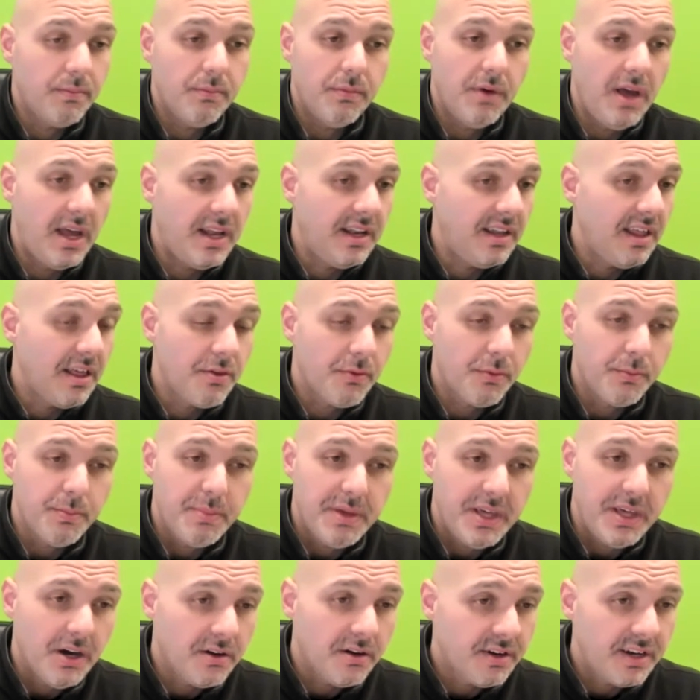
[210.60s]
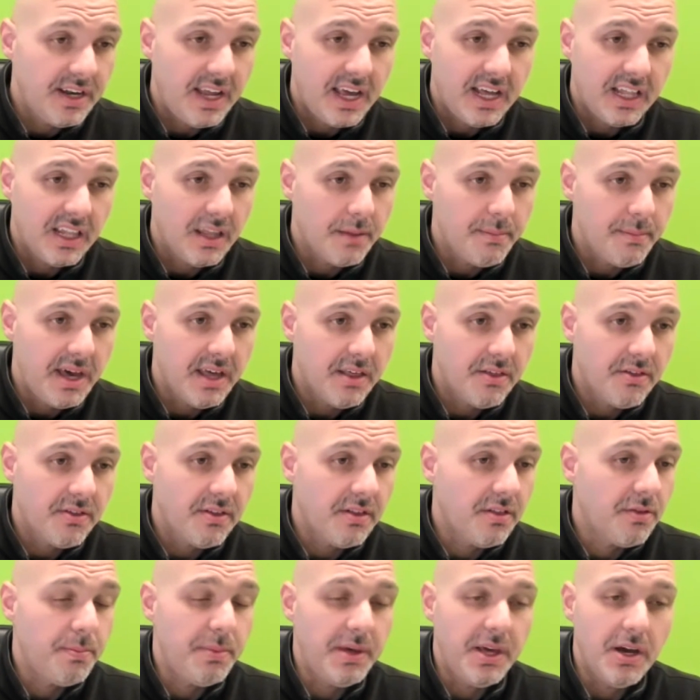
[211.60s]
And that's beyond an LMS,
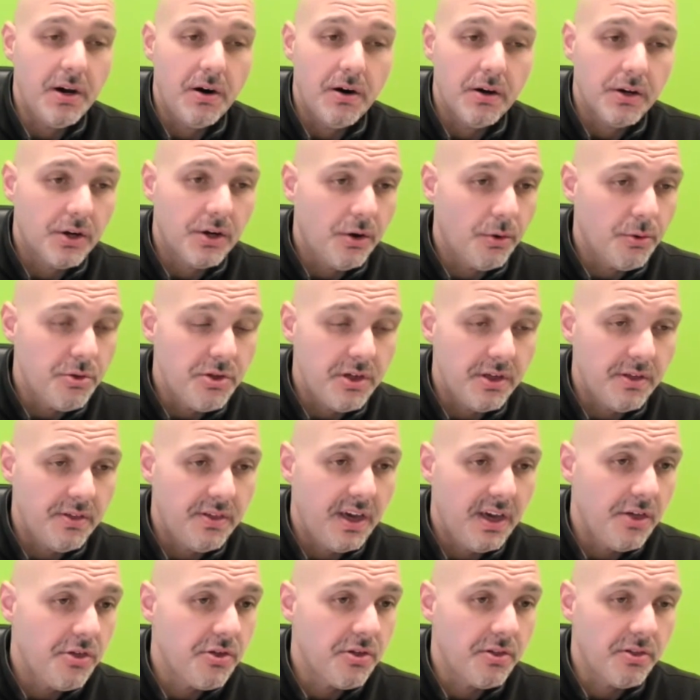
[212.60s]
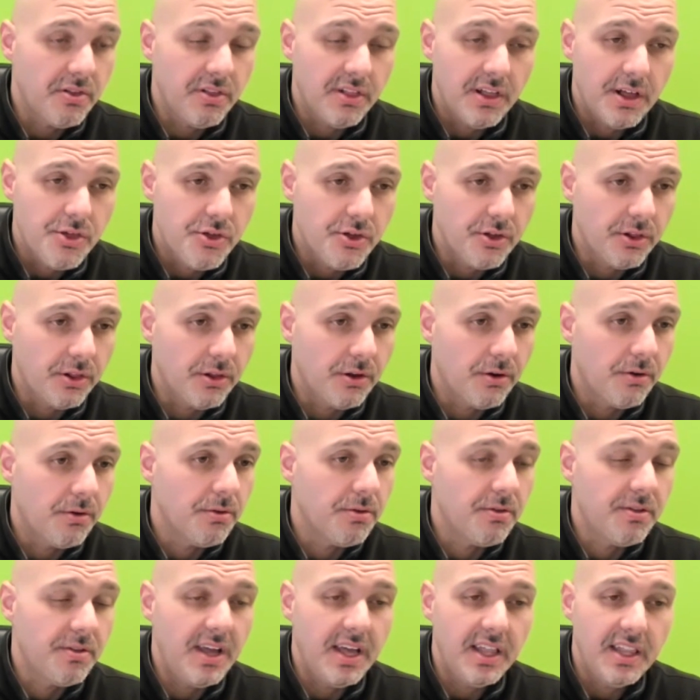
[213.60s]
that's beyond coaching sessions, lunch and
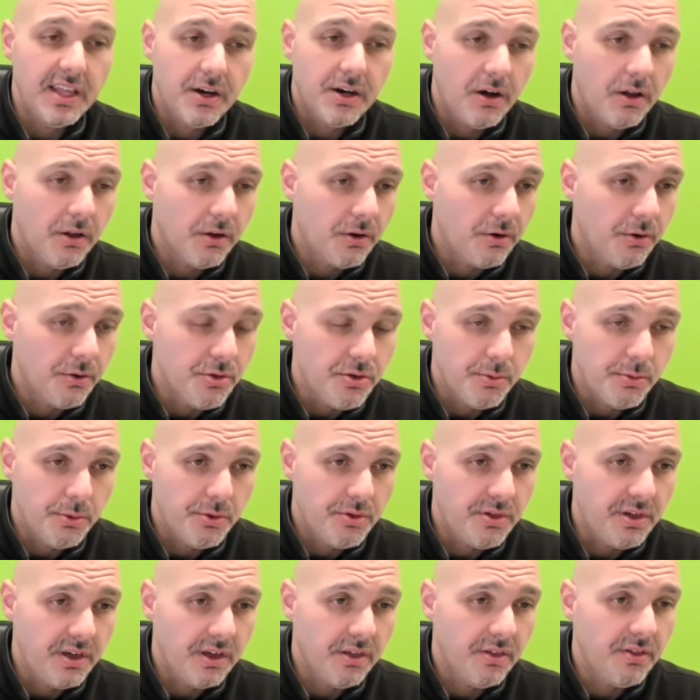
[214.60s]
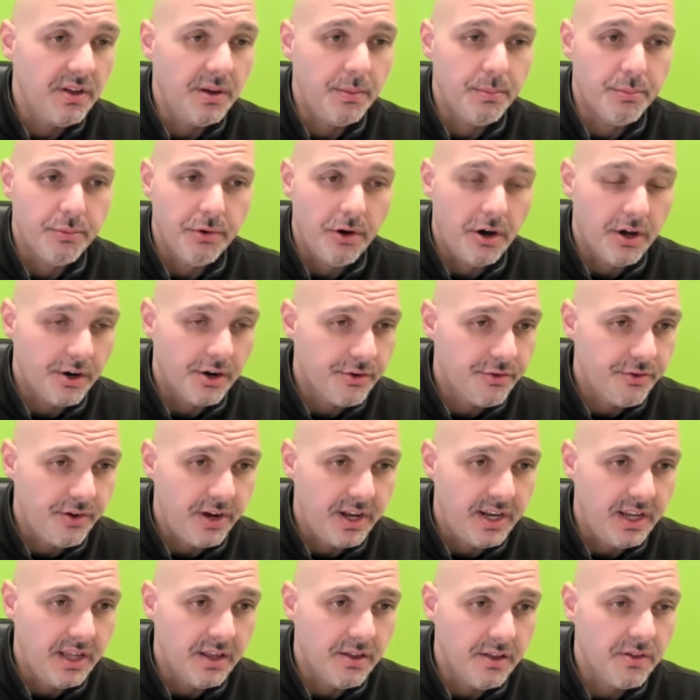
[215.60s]
learns, daily call coaching with sales team, product
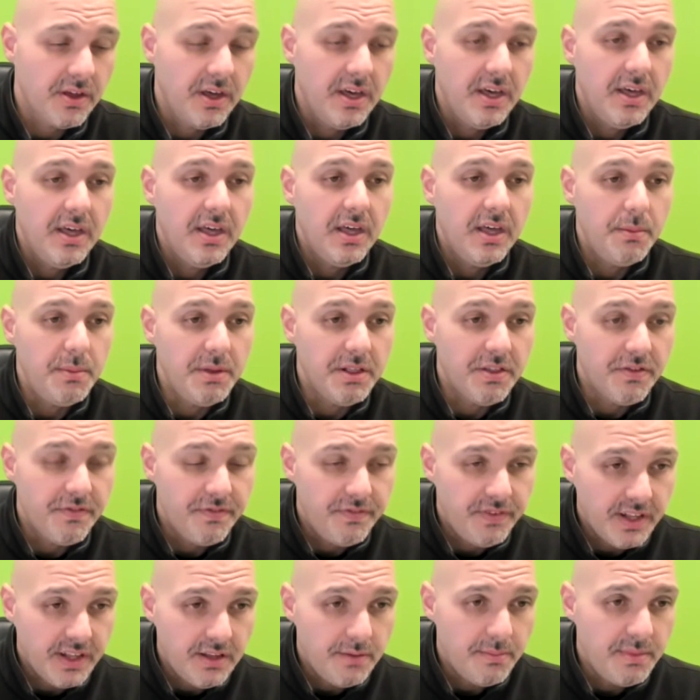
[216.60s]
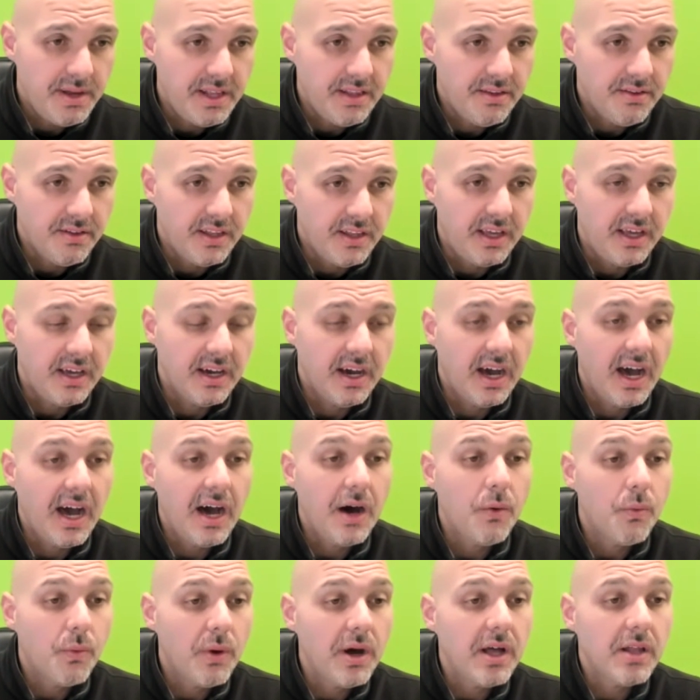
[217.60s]
trainings. It means fundamentally,
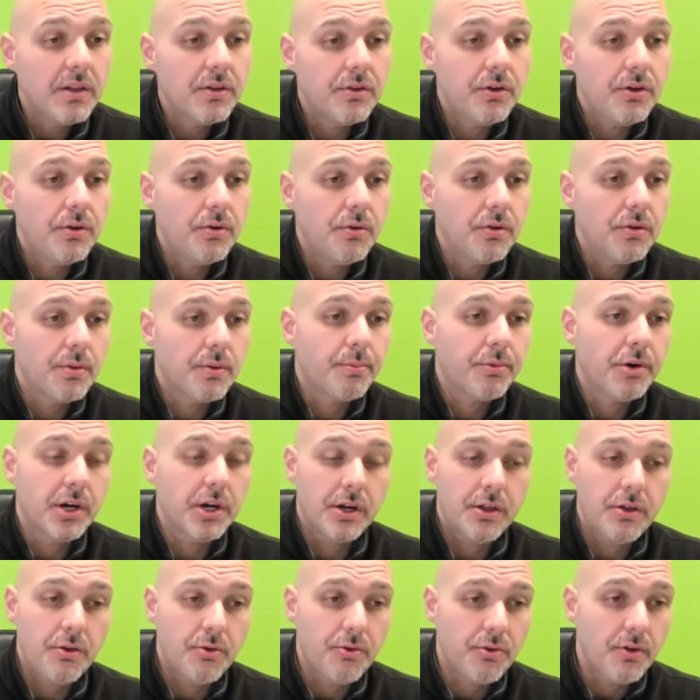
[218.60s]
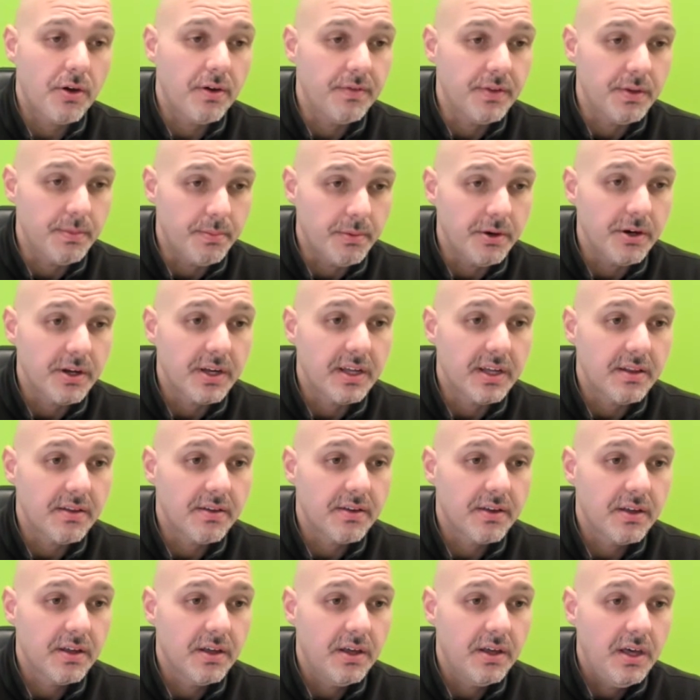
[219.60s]
how well do you know the product you solve in the market?